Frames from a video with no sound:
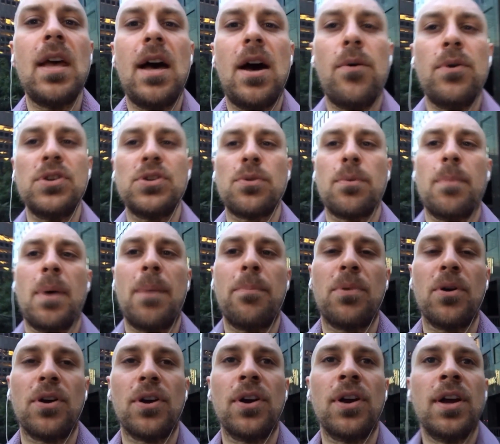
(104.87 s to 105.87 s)
I always
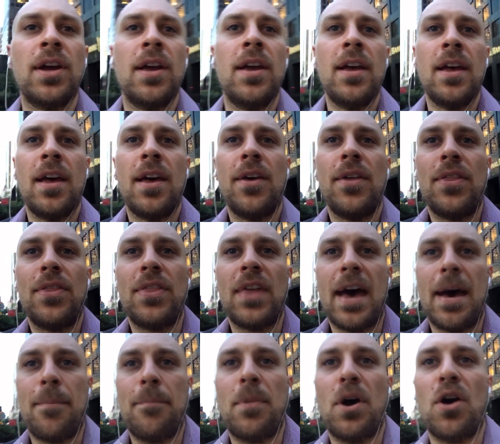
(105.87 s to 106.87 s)
remember
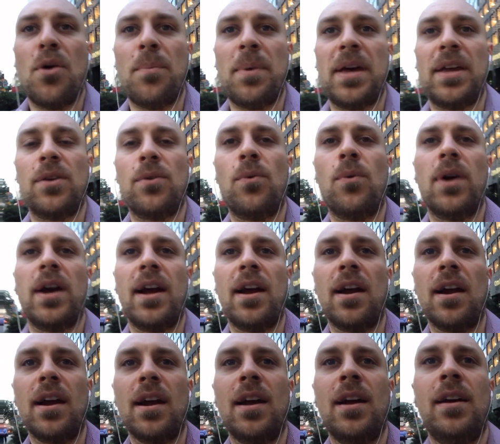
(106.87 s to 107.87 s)
that moment
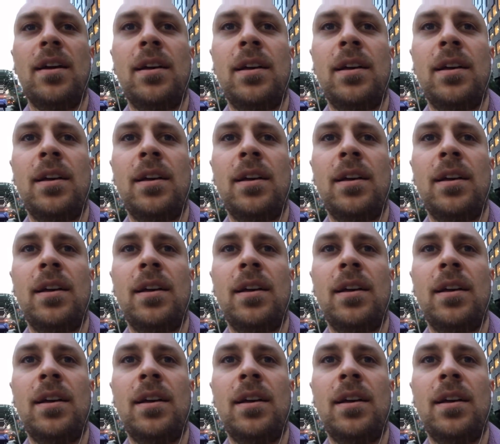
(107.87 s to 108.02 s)
where